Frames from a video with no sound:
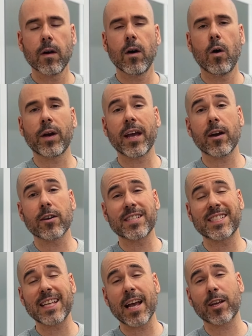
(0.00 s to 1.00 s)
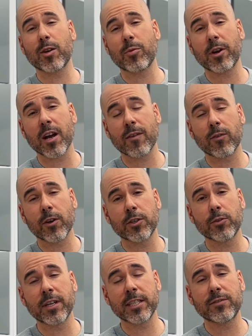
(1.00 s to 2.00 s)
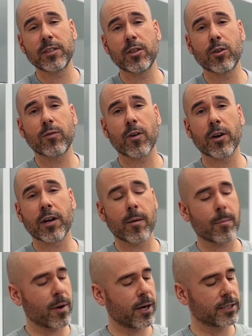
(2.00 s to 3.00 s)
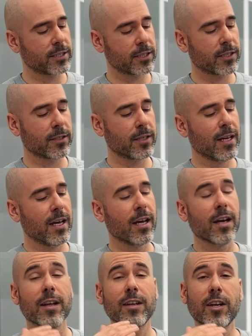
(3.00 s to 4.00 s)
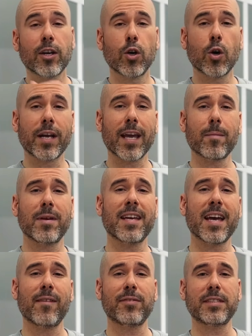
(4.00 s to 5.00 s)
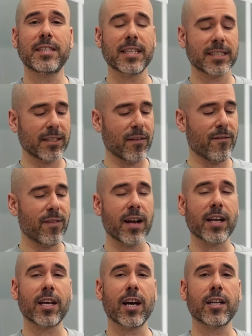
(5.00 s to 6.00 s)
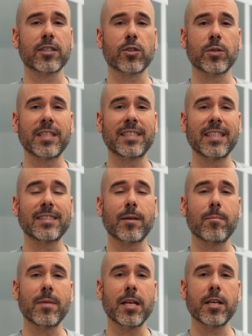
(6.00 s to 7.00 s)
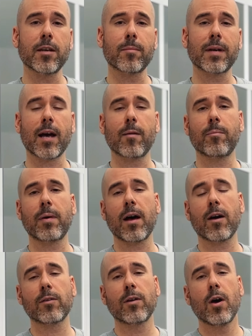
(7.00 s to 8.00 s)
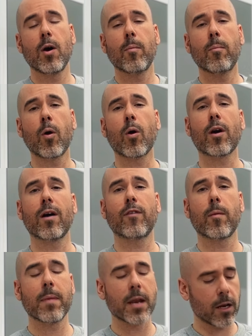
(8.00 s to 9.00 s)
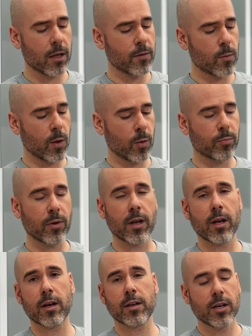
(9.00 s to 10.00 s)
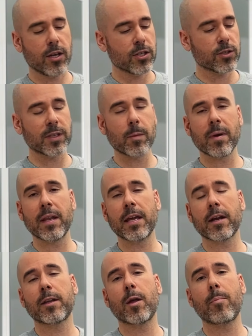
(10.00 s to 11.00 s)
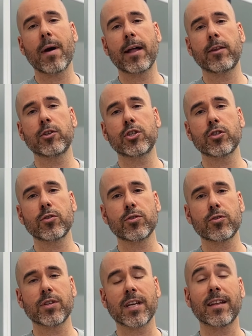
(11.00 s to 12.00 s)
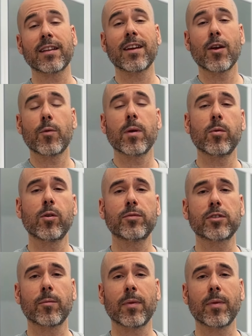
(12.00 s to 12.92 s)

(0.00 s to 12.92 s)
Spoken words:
Okay, our second product for today's video for a comparison, Koch Chemie F6 Fine Cut. So this is a medium compound, more of a middle of the road product. So depending on the pad you choose, you can remove some